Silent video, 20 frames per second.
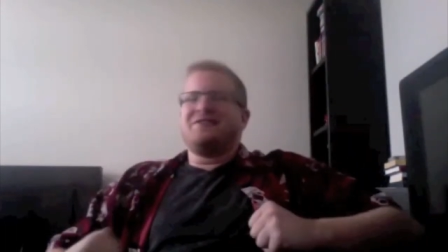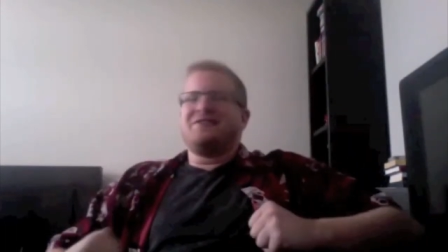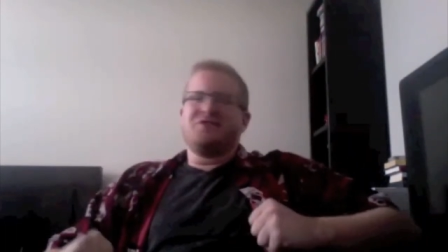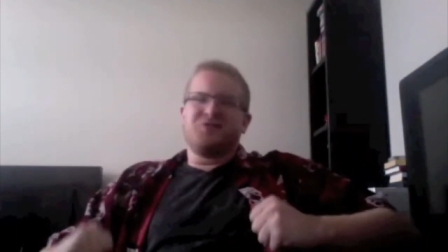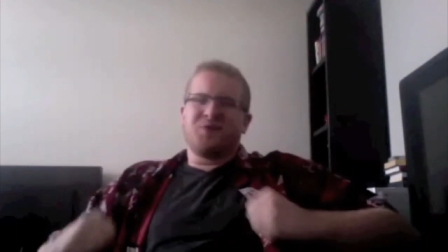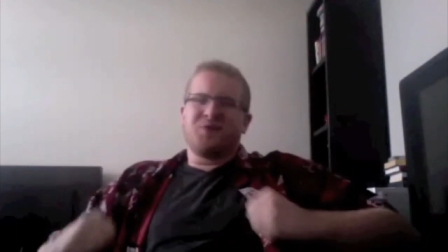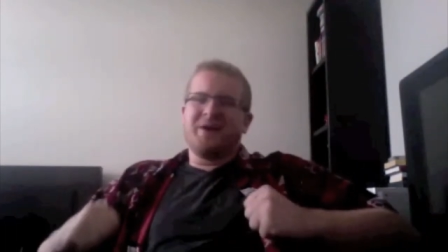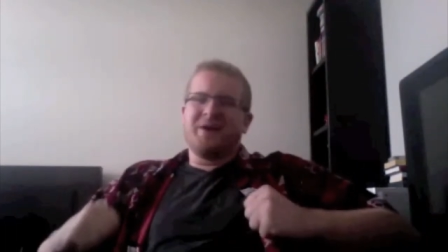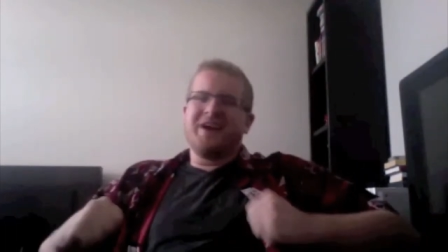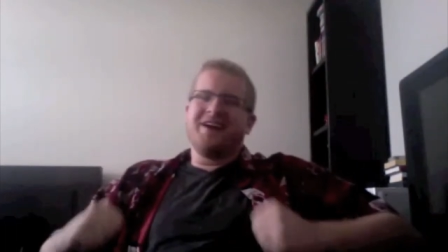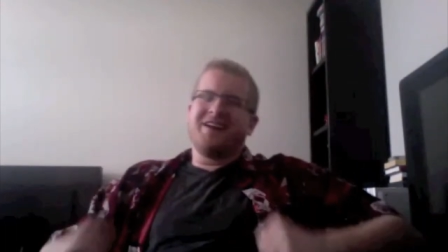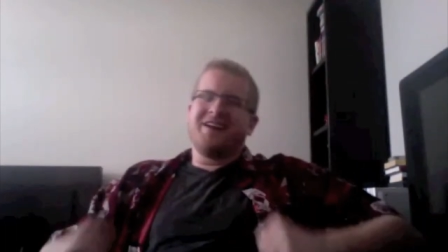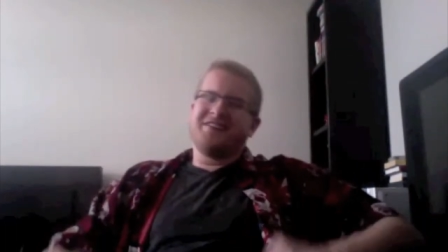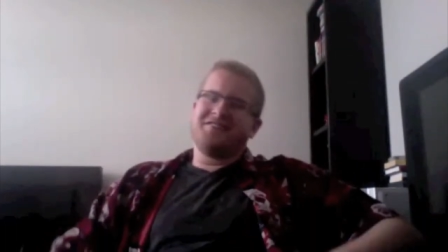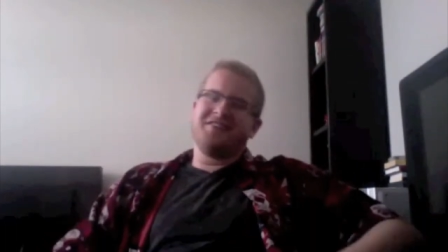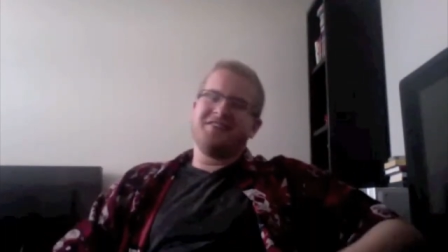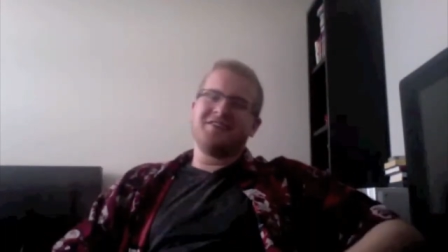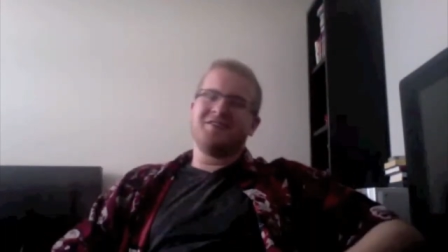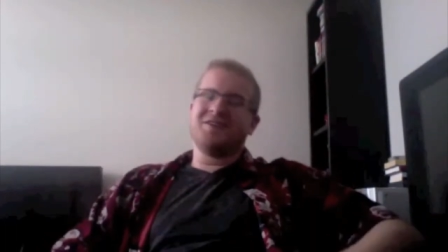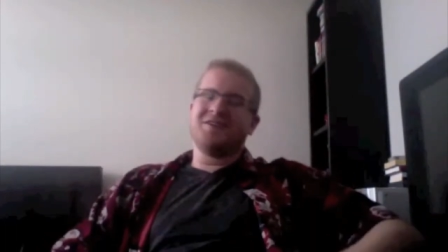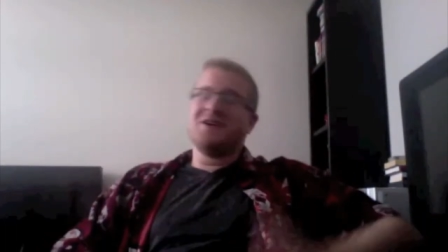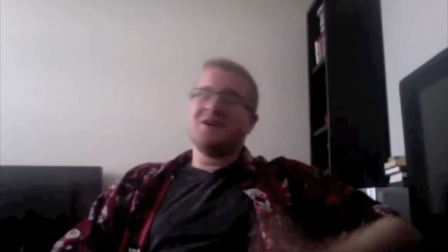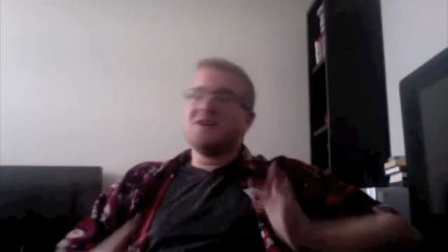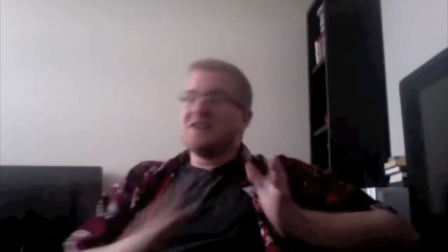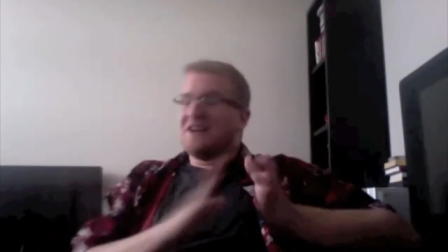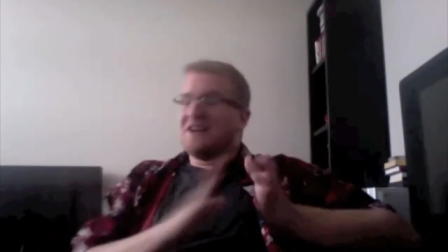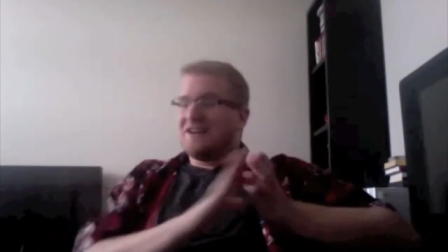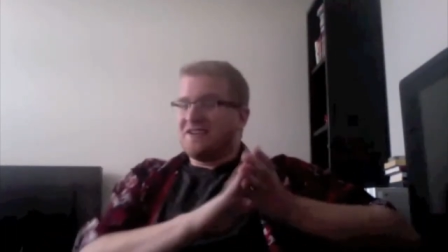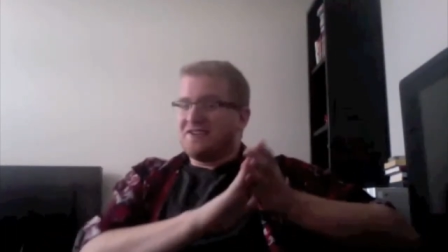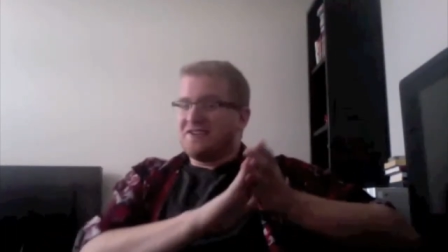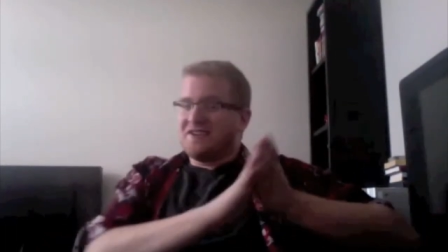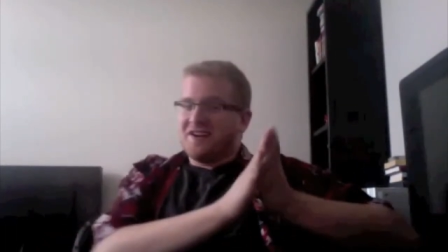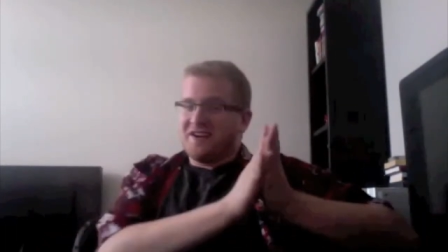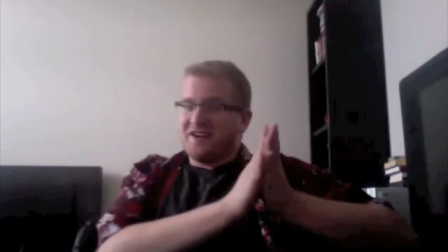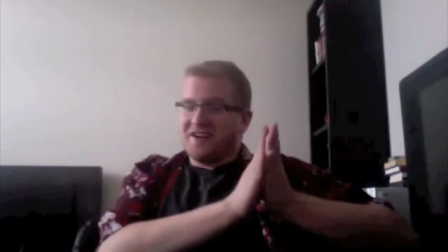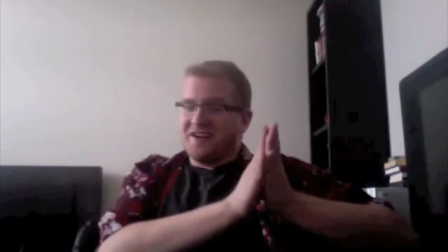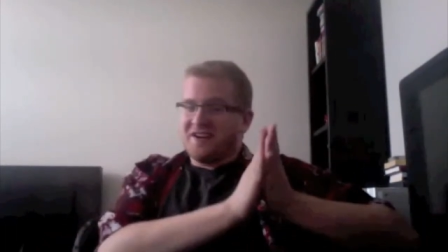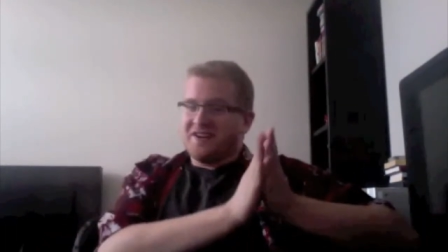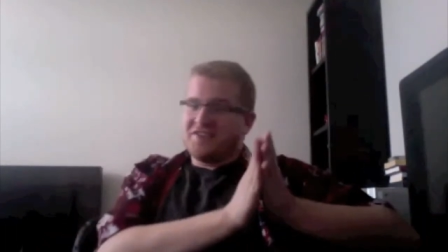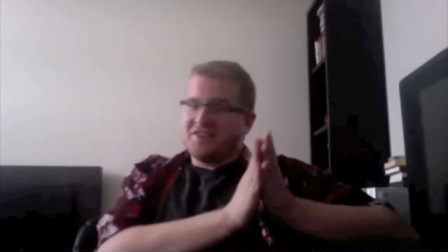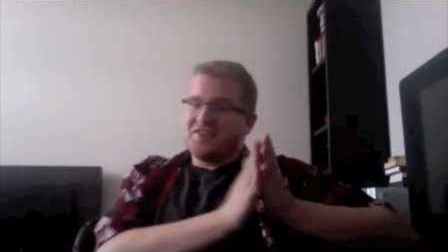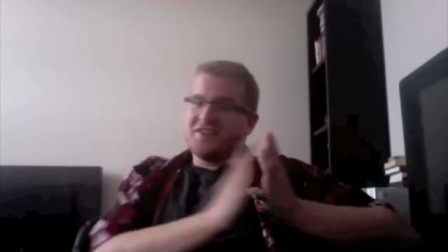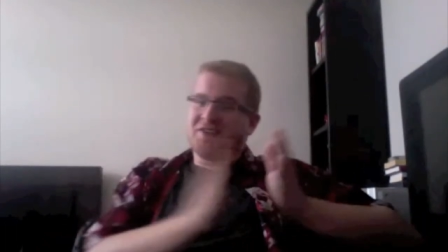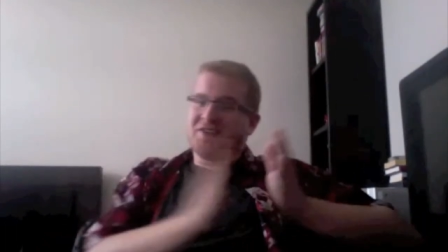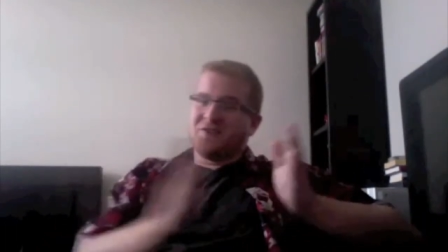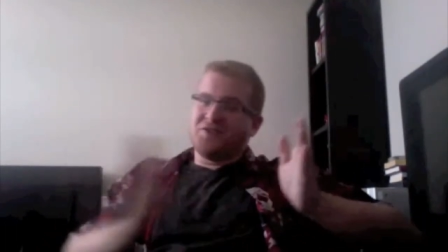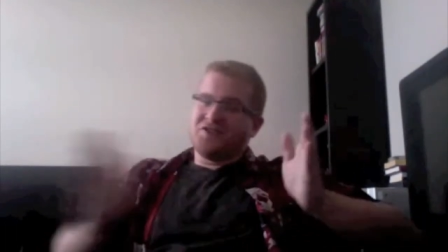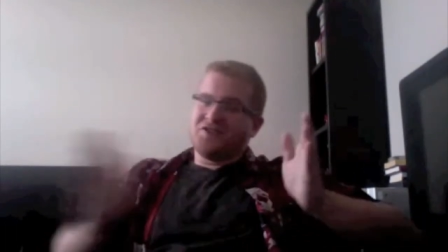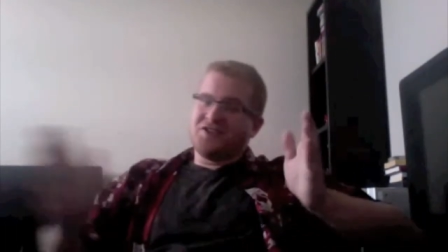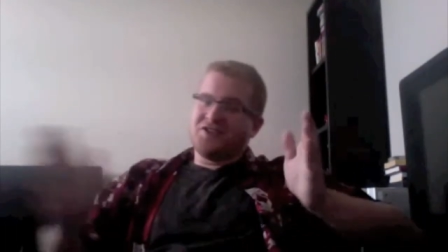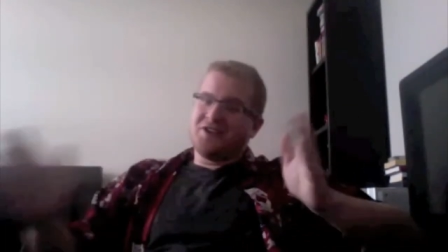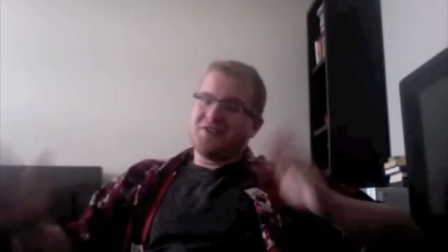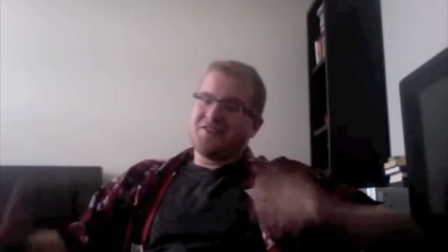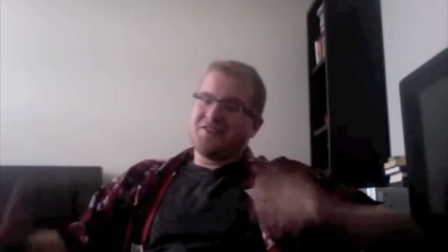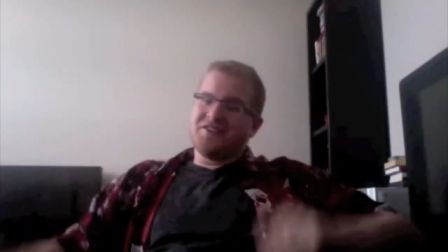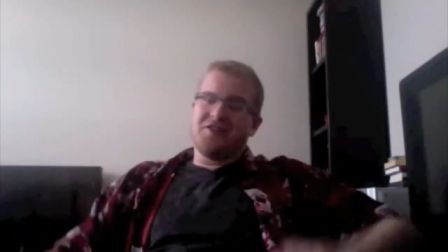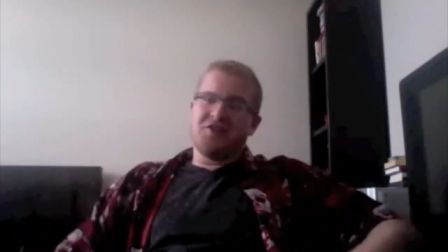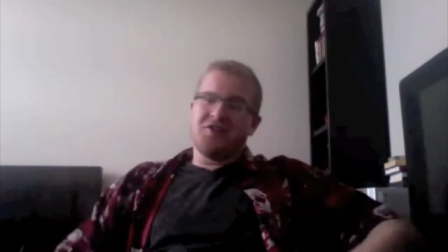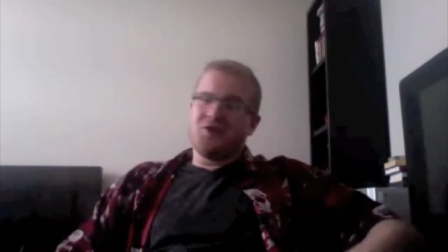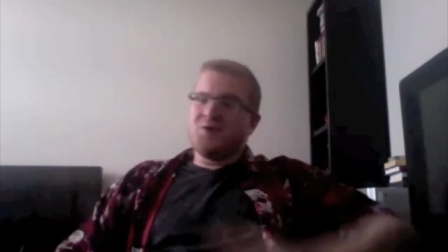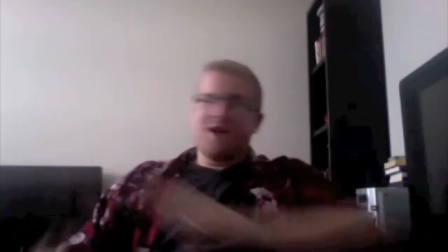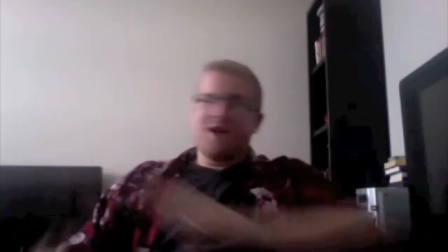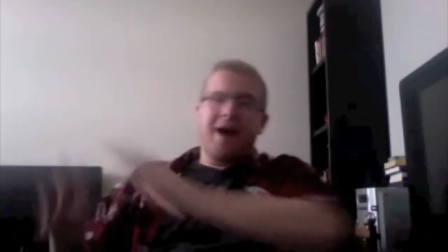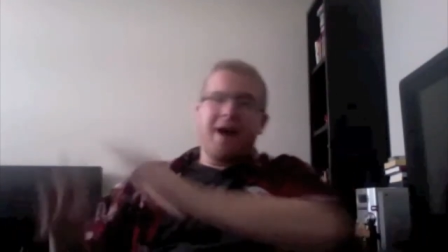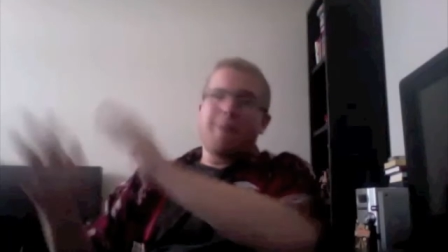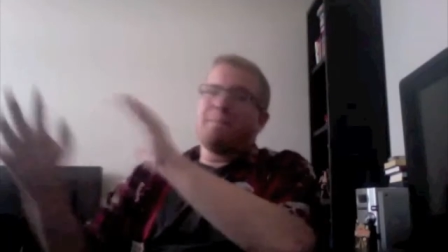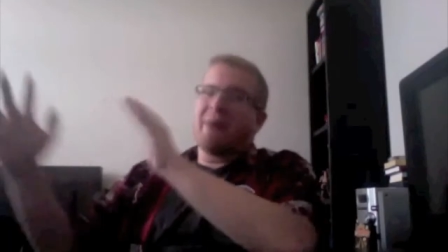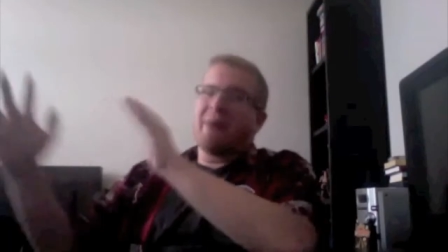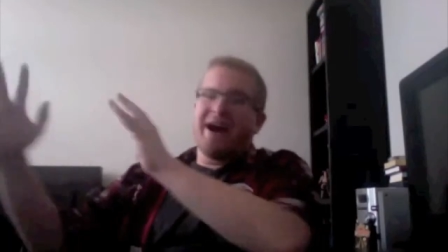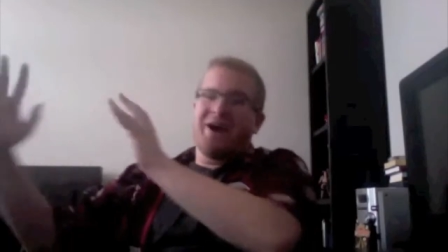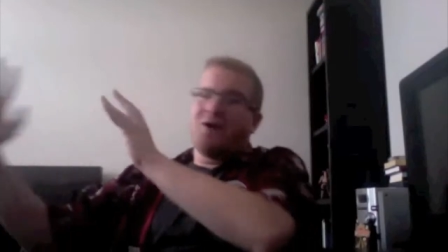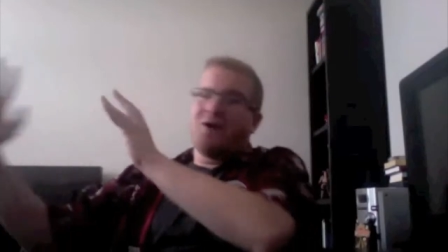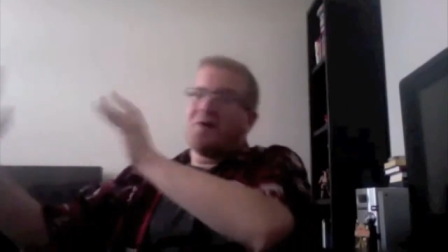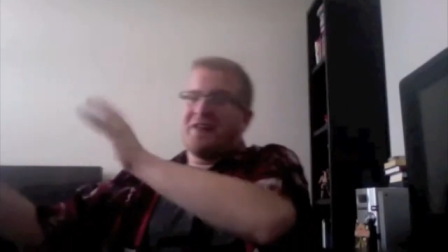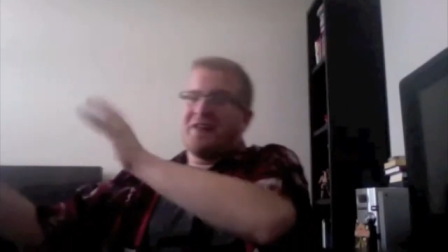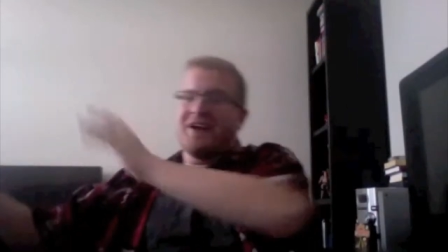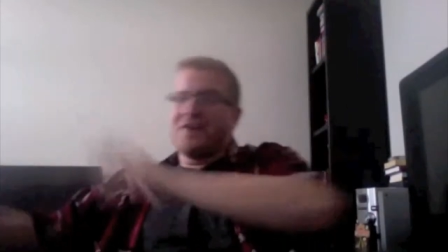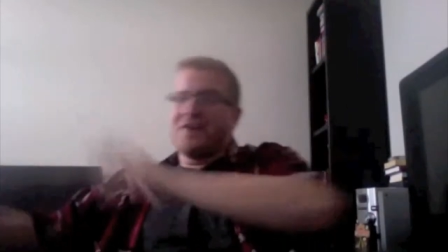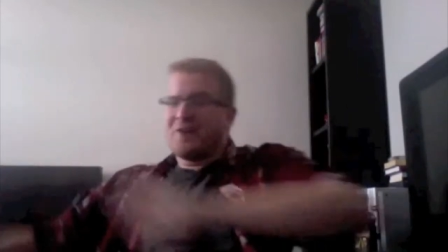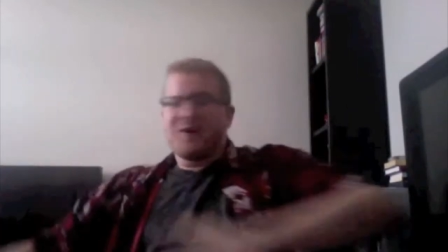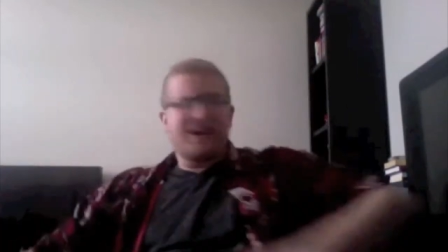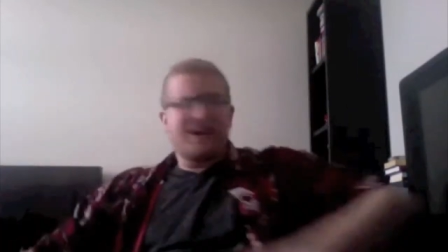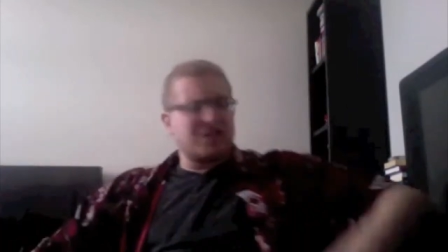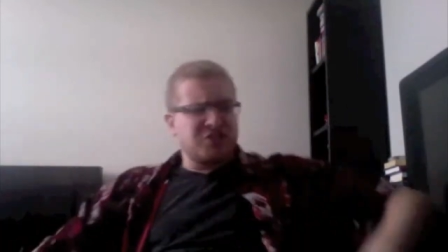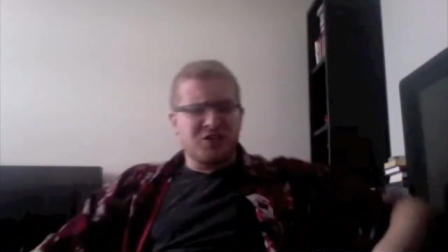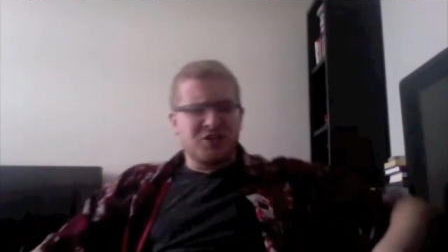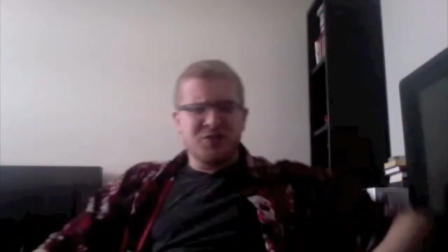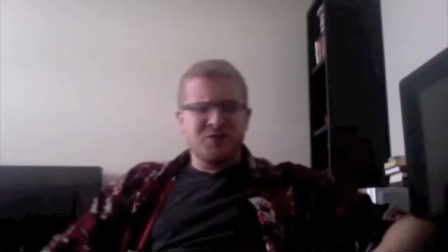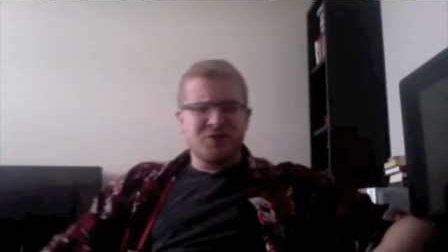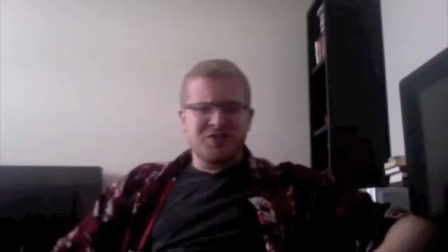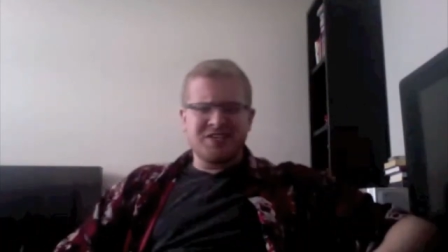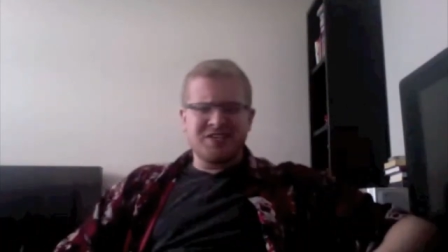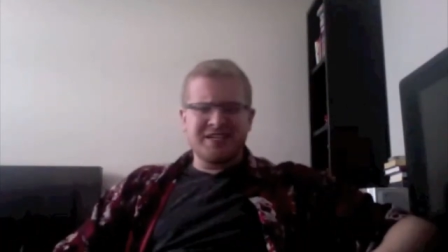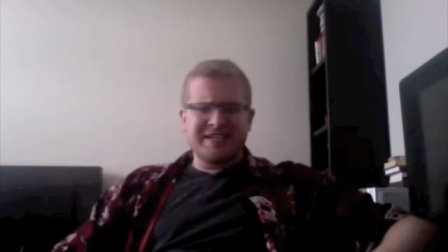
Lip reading: just read on a single series issue, not buy all the other issues?